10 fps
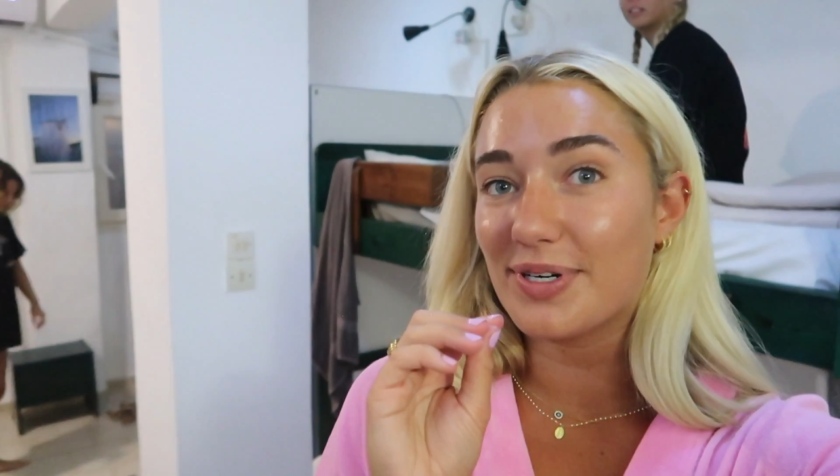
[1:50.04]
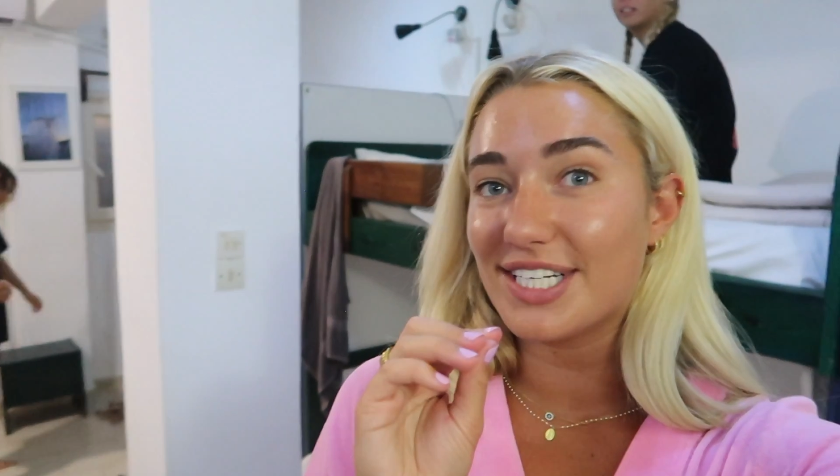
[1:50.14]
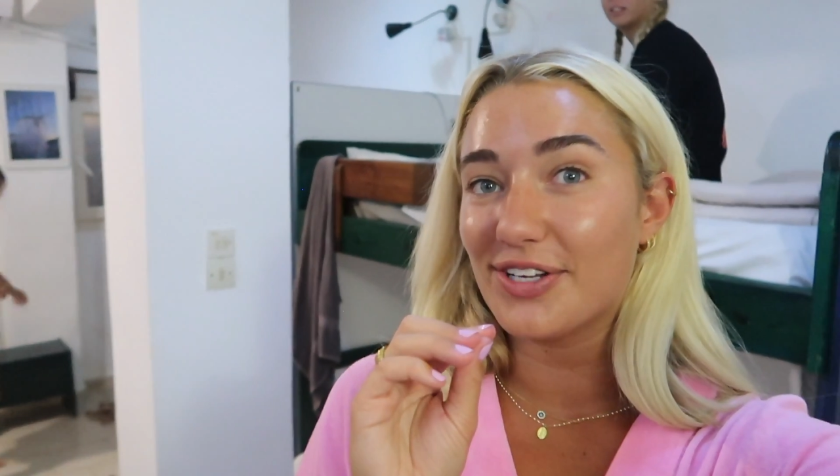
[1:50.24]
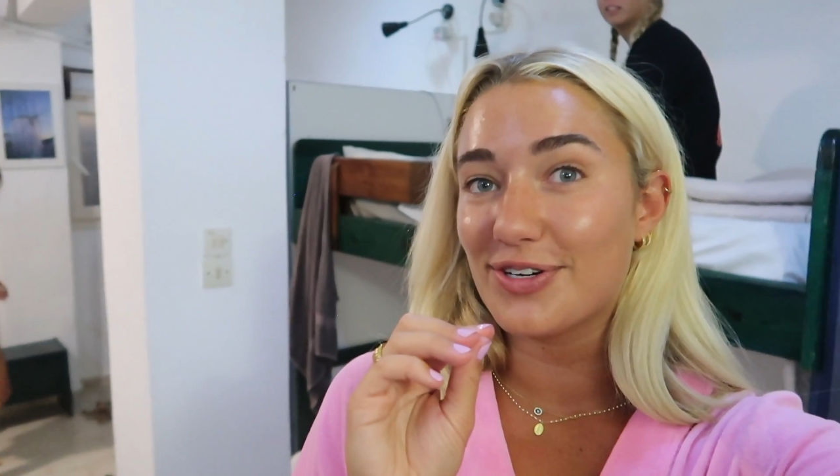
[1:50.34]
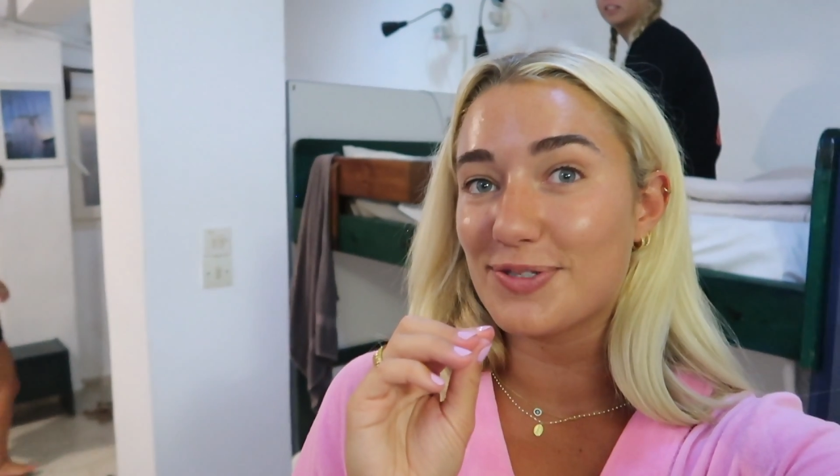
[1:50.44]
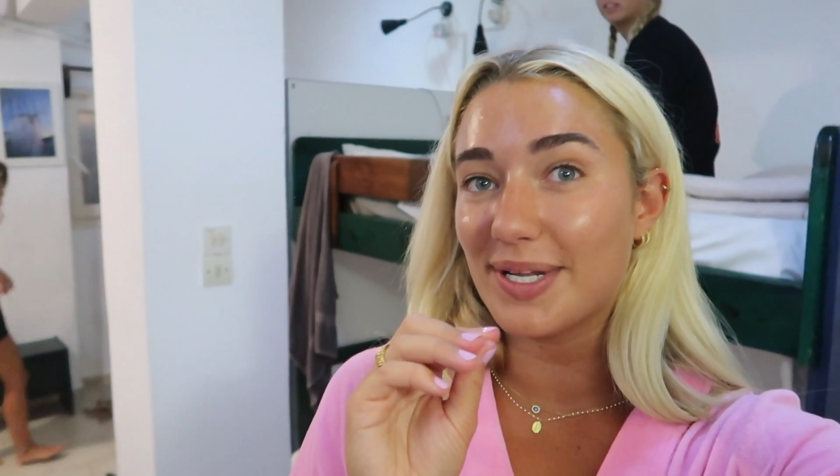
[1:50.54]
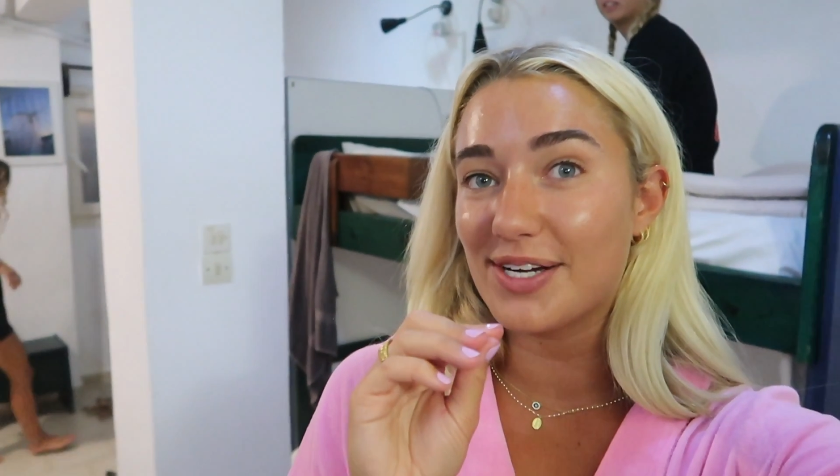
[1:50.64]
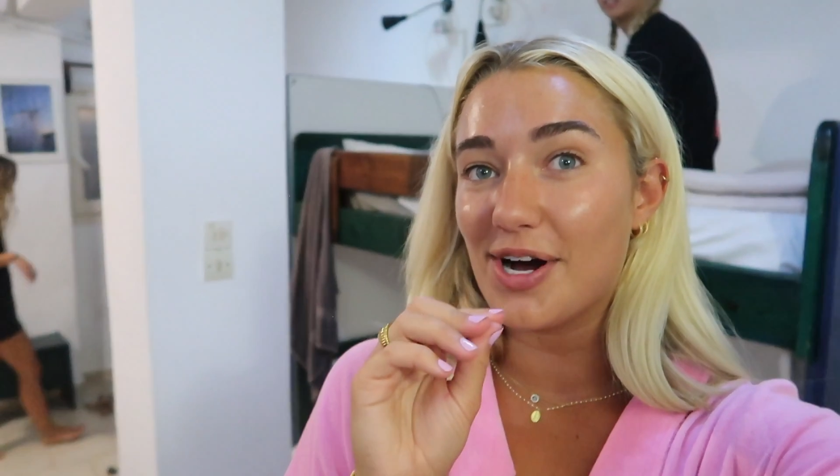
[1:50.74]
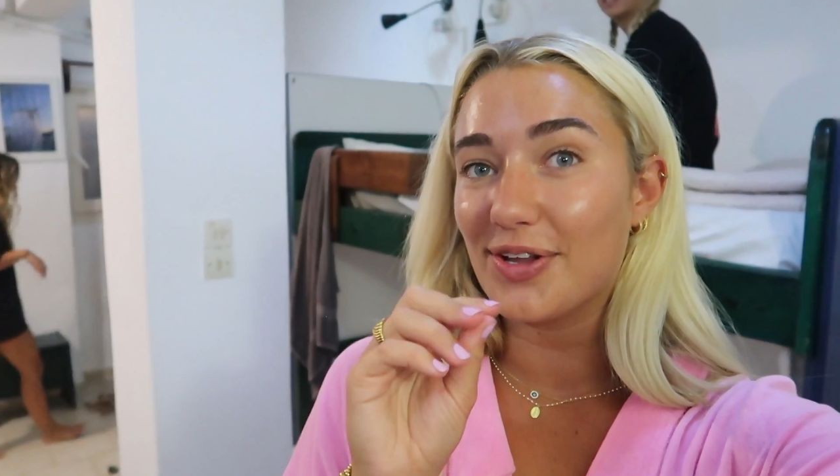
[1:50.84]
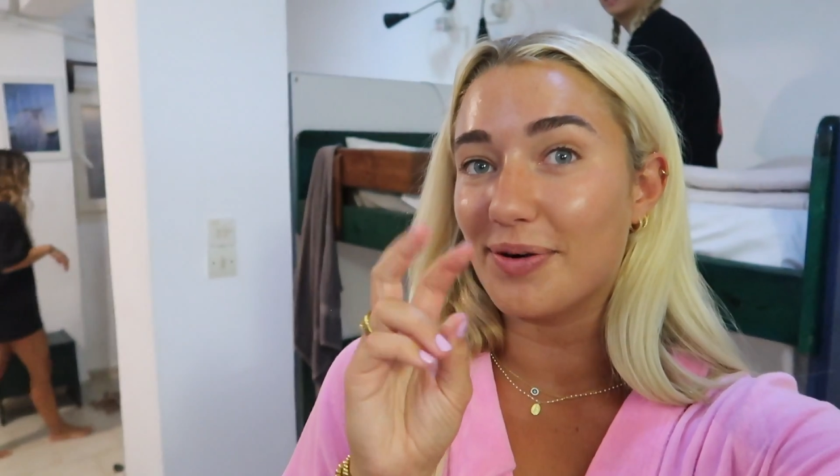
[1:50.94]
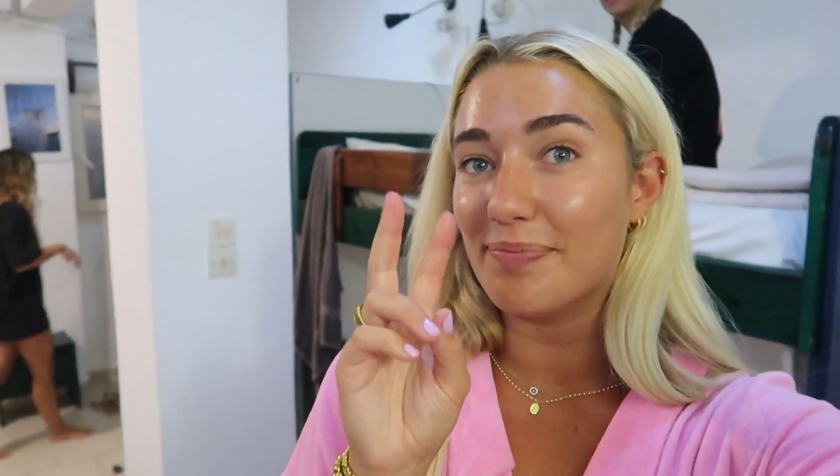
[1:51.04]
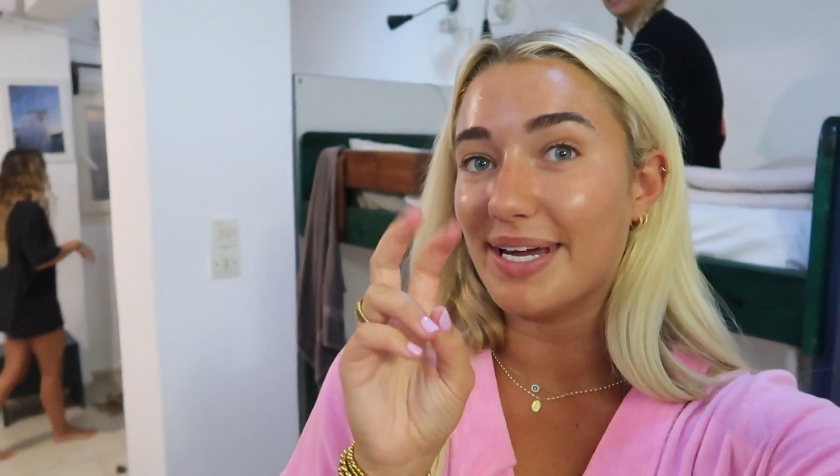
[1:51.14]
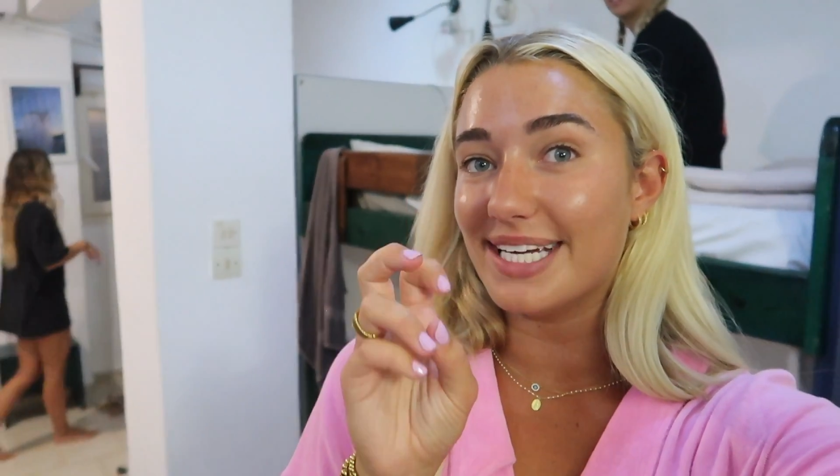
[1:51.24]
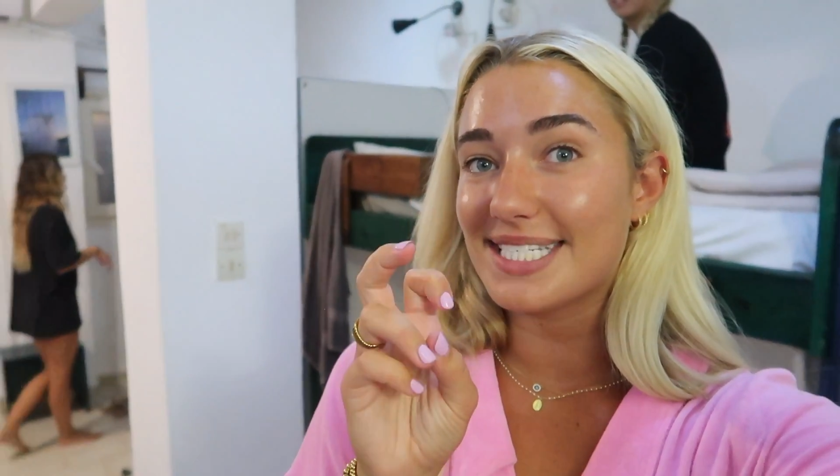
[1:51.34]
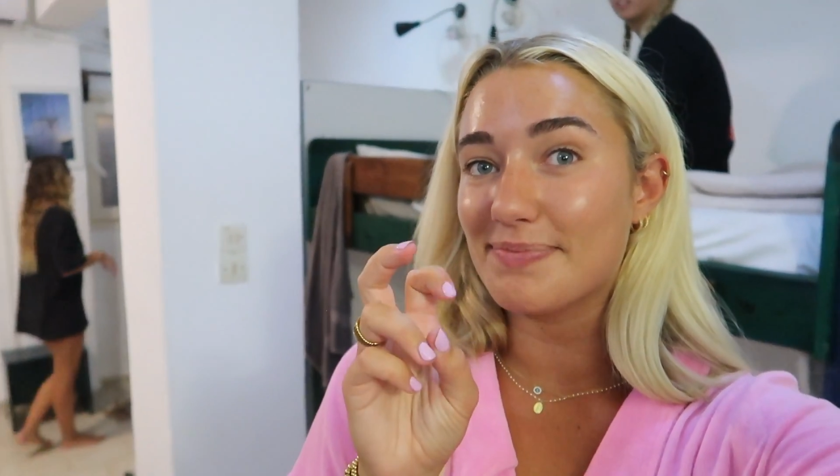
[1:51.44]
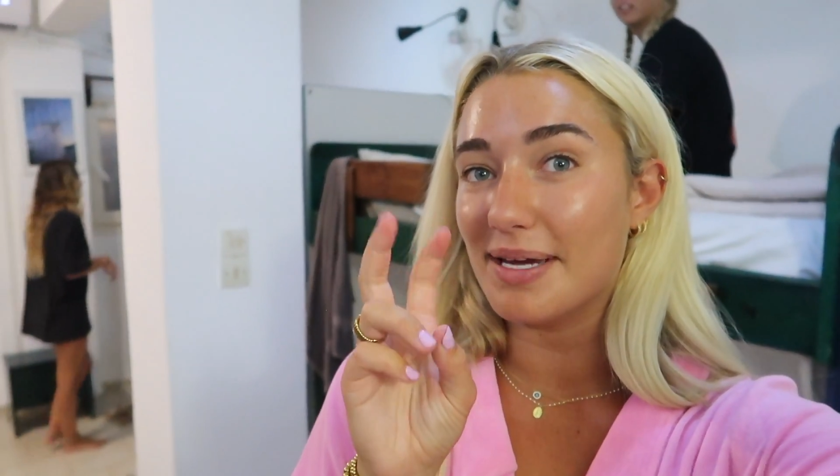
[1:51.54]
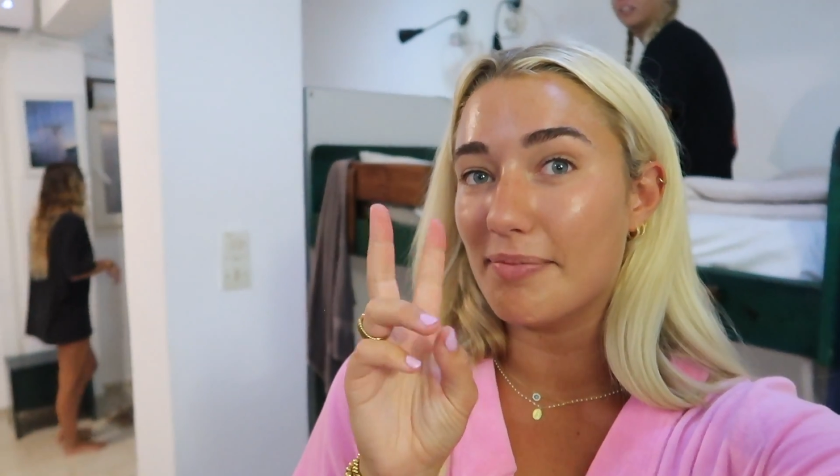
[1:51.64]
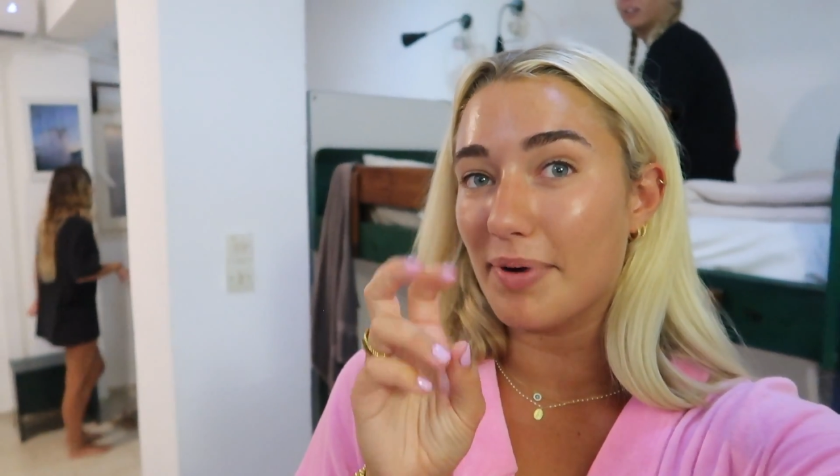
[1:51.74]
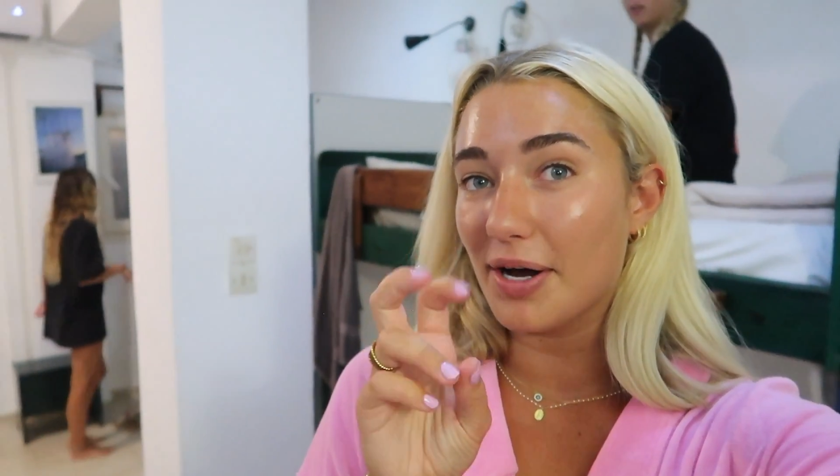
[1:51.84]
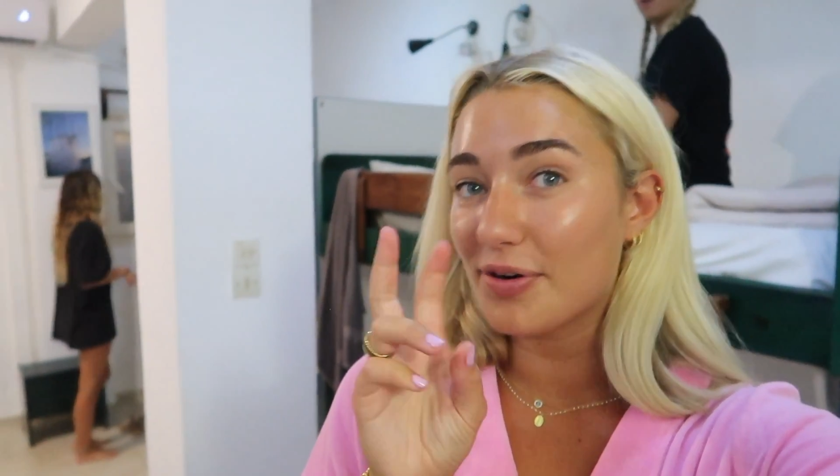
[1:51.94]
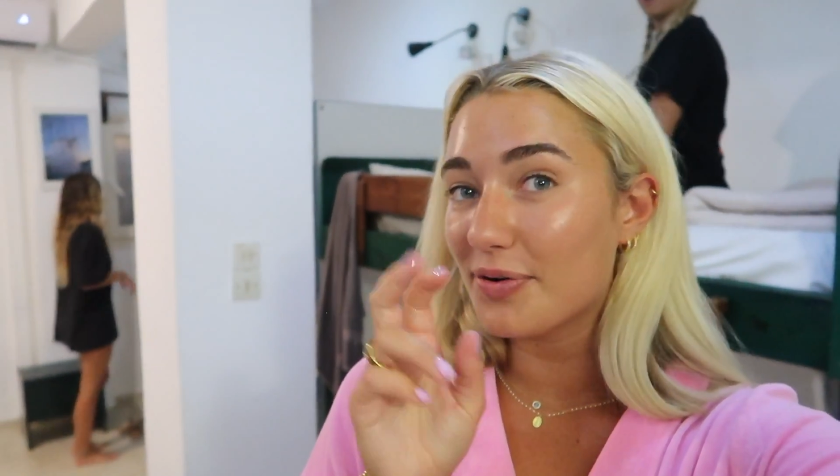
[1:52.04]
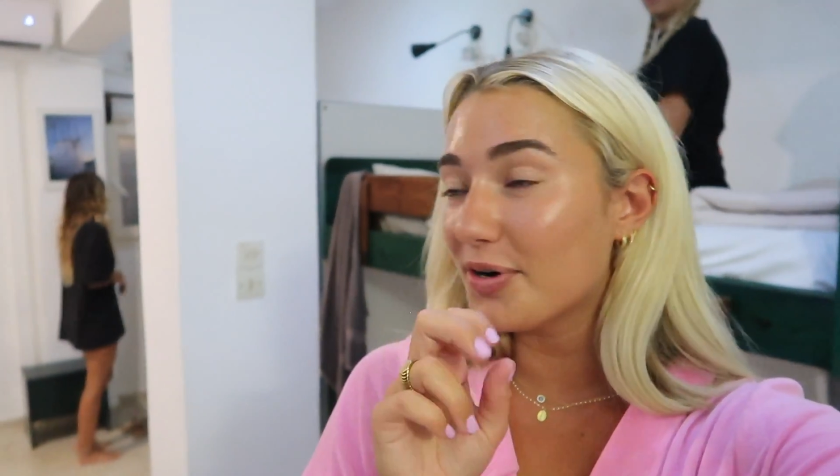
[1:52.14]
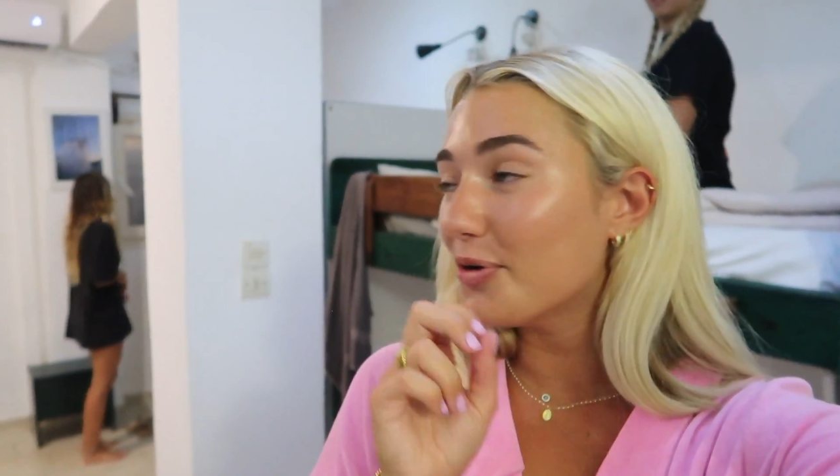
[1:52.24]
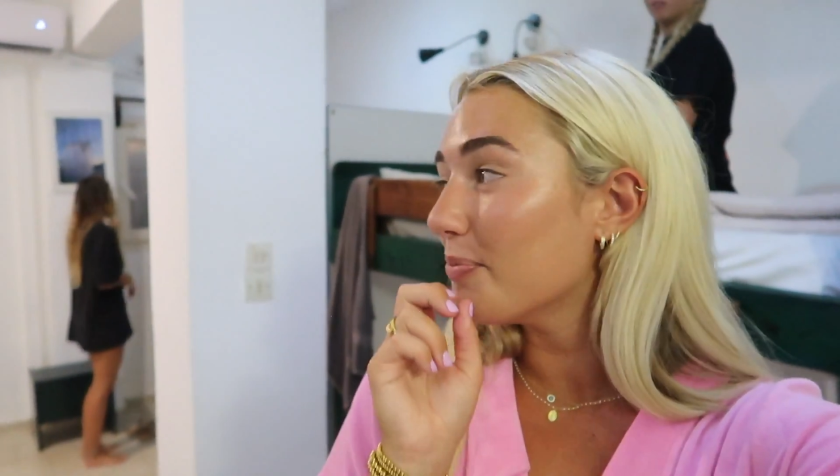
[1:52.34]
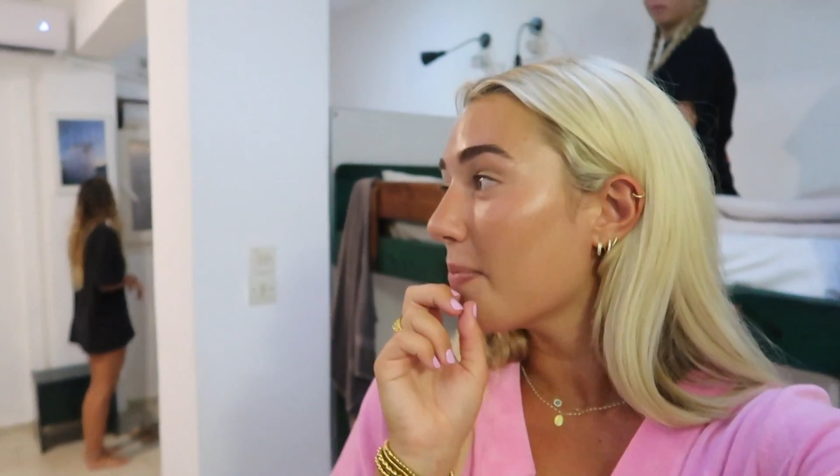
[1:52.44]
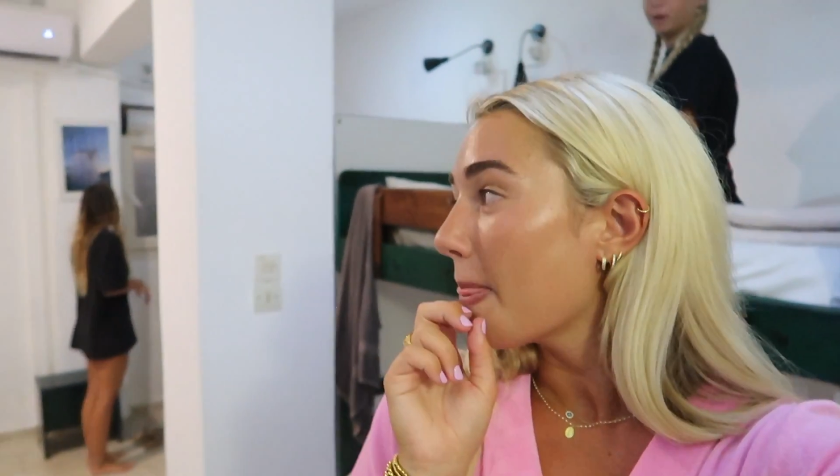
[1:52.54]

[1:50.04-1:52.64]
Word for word: particular is what they call their basement bunk room,